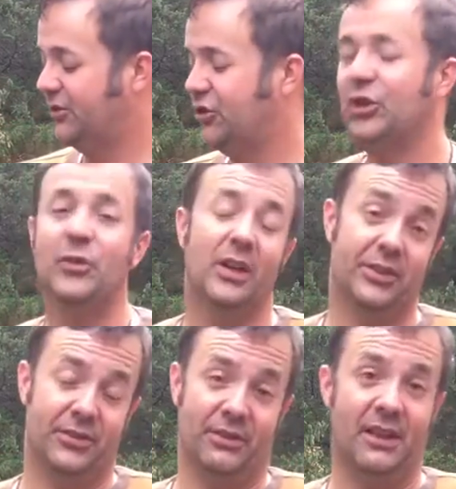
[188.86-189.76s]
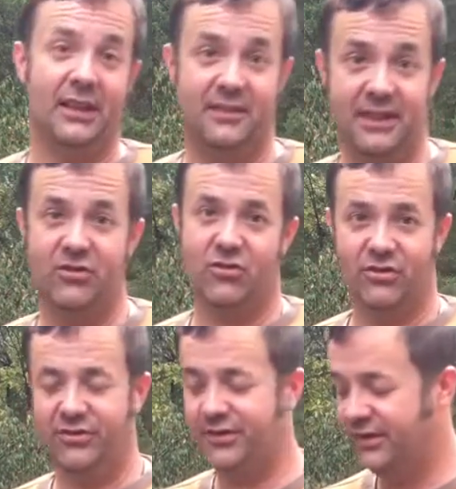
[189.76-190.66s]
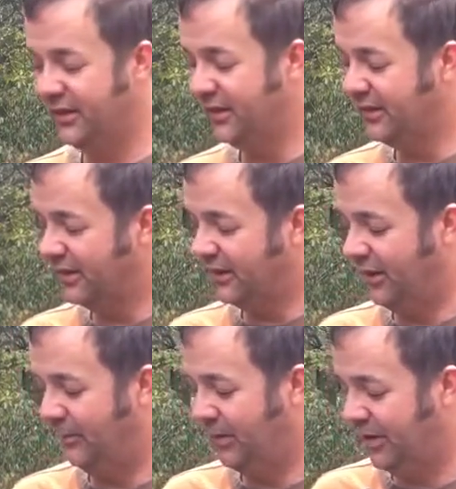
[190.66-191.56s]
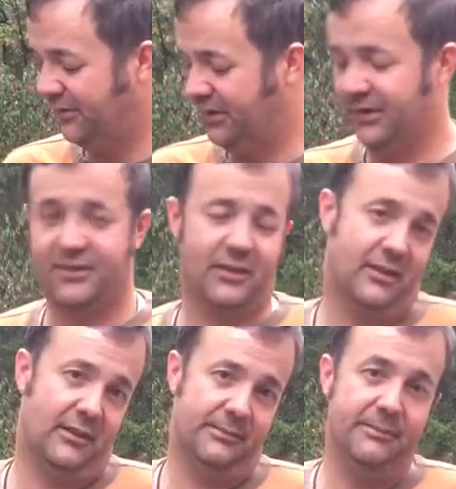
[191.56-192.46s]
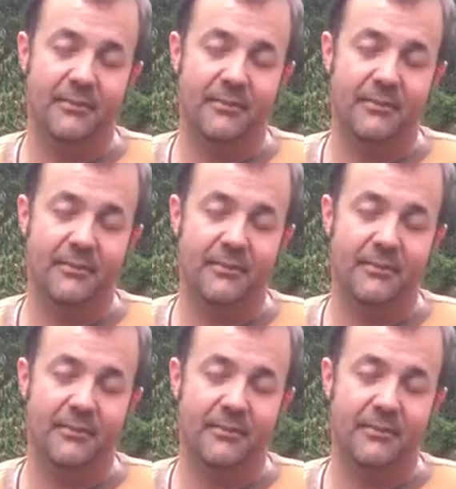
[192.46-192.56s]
Two other nice features of this saw